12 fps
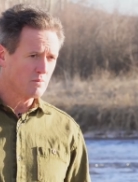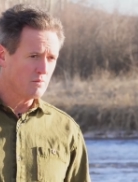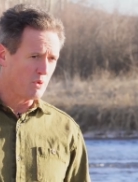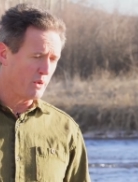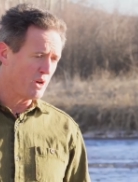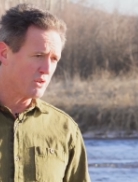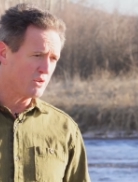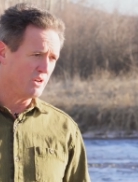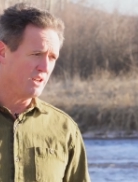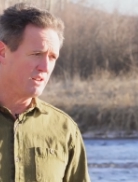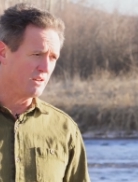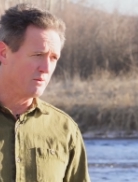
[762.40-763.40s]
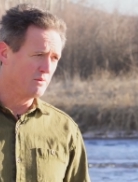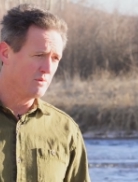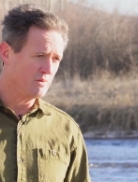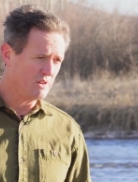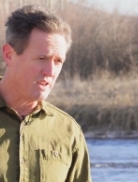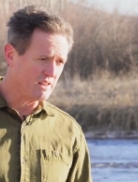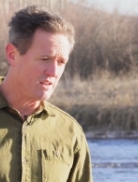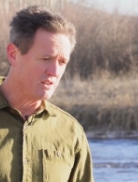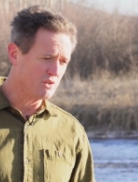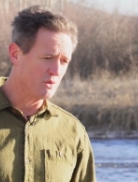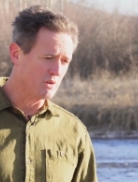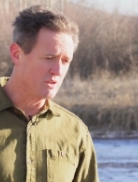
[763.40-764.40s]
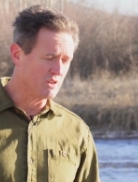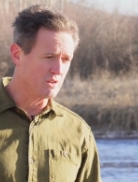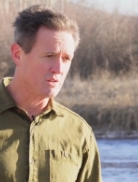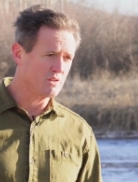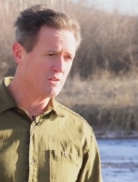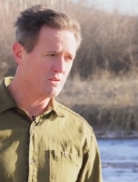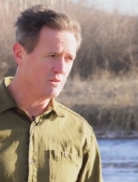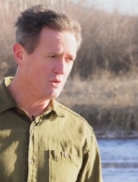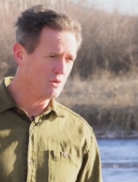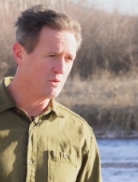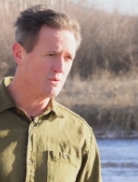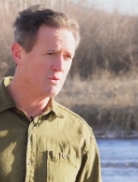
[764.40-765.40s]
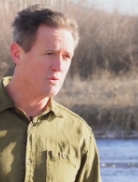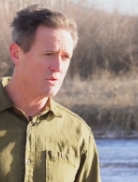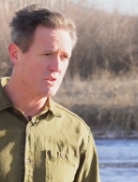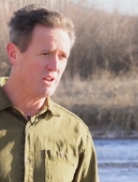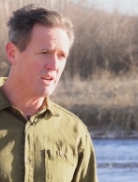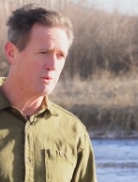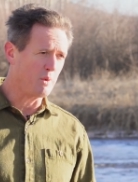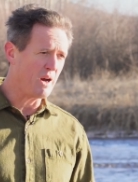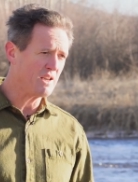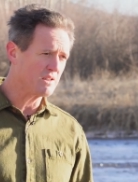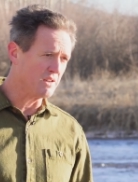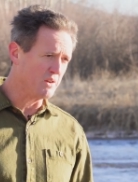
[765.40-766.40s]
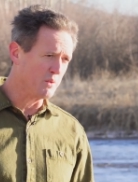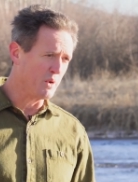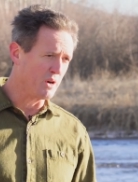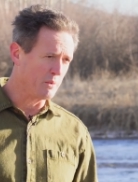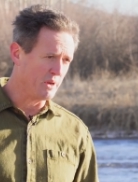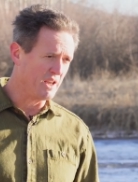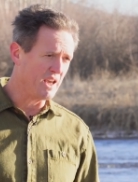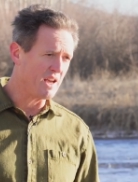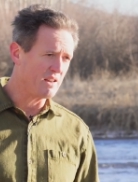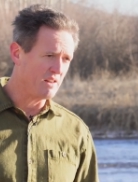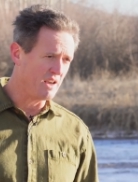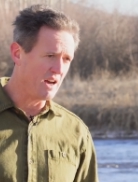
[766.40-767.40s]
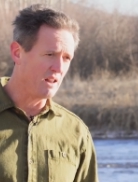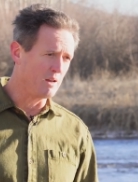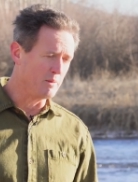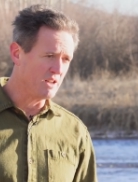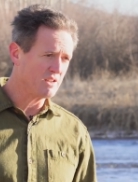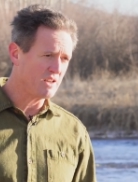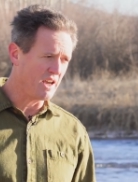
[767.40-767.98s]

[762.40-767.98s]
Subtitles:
but we also need to get these sources, select wisely where we get the elements.